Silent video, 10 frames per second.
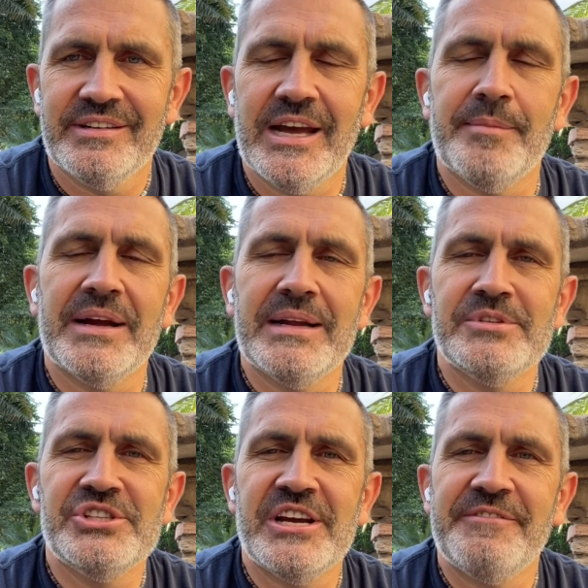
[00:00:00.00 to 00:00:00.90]
Hi, my name
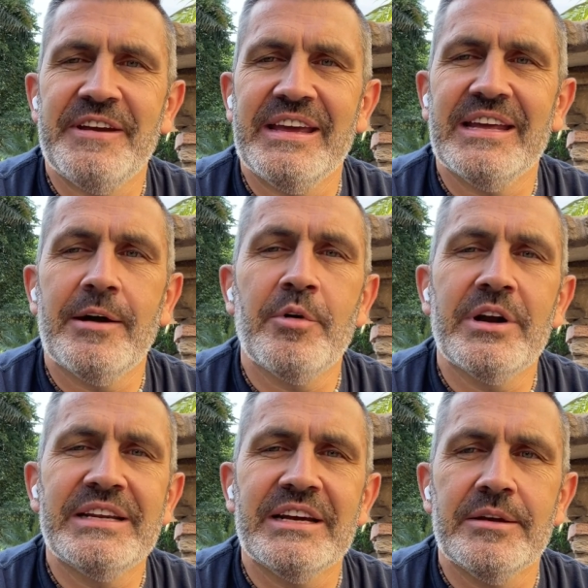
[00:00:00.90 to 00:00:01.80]
is Jeff Hagee, and I
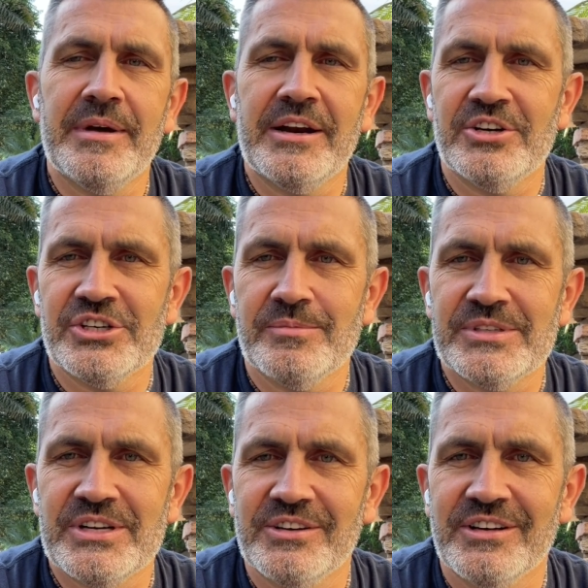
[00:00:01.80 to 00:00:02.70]
want to tell you about our
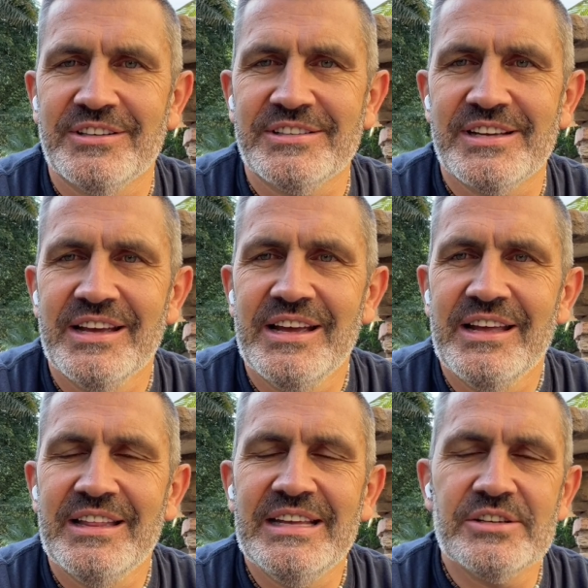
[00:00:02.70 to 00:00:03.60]
Jumpstart calls.
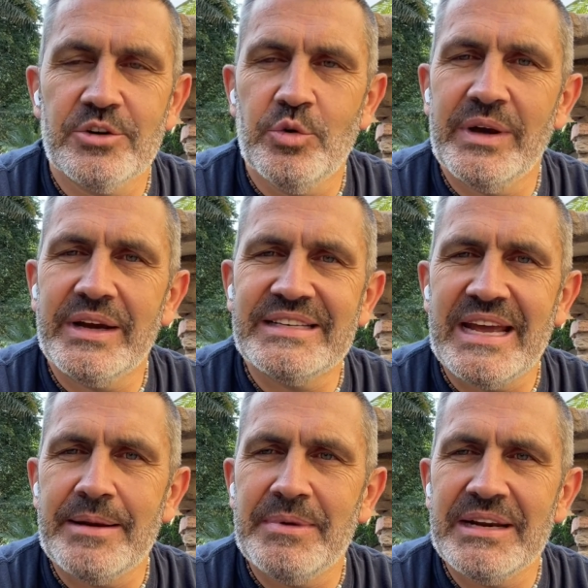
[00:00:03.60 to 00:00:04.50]
These are quick
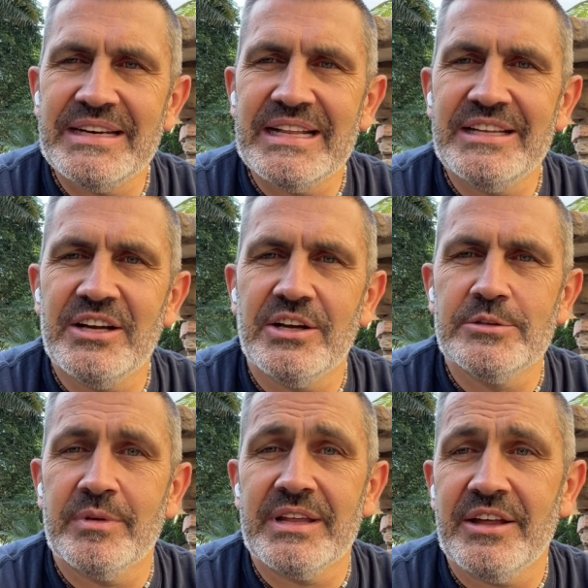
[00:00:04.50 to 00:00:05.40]
10-minute daily calls
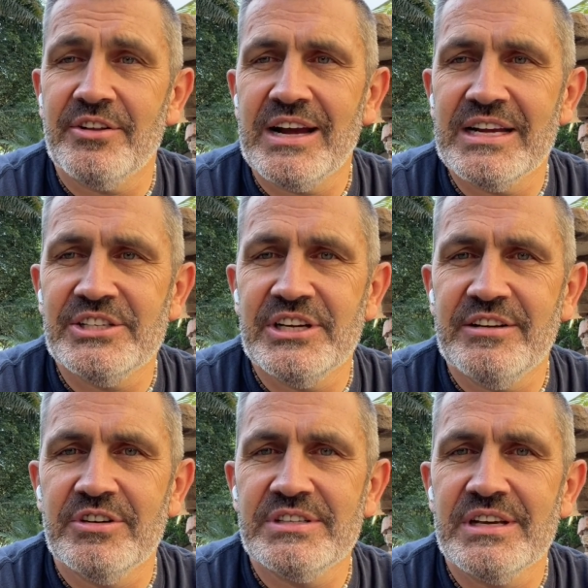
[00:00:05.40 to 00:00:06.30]
with other high
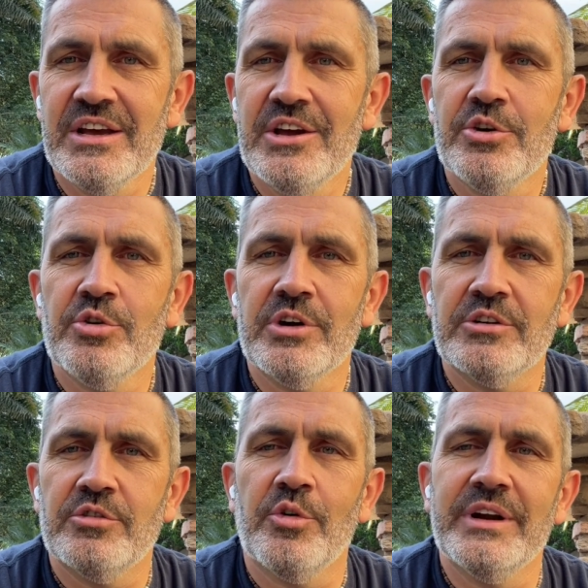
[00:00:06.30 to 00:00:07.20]
achievers who are
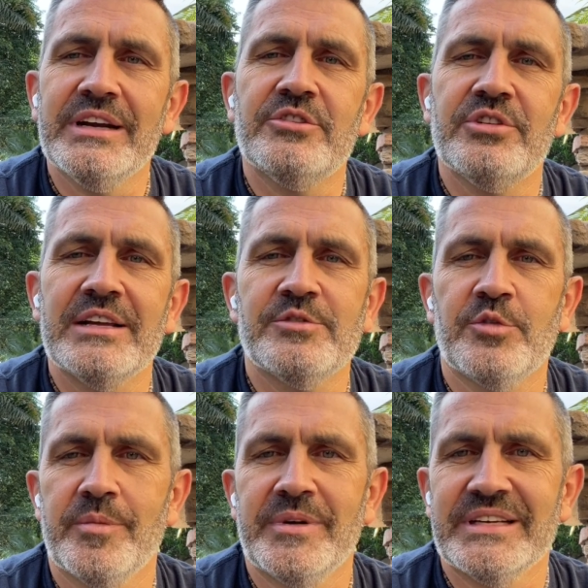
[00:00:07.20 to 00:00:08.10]
growing and
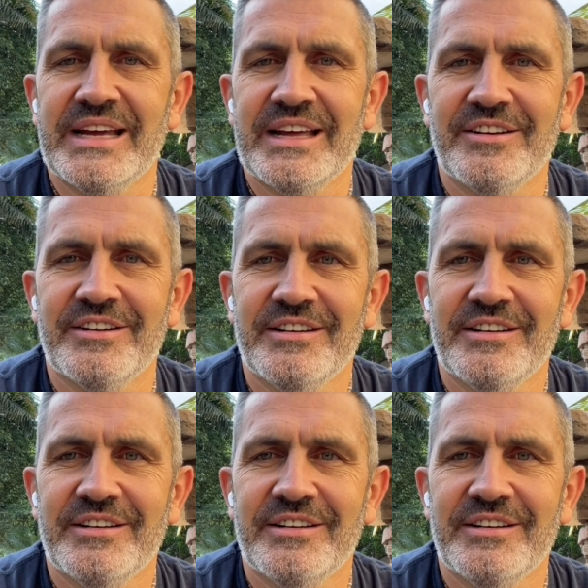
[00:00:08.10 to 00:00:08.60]
transforming together.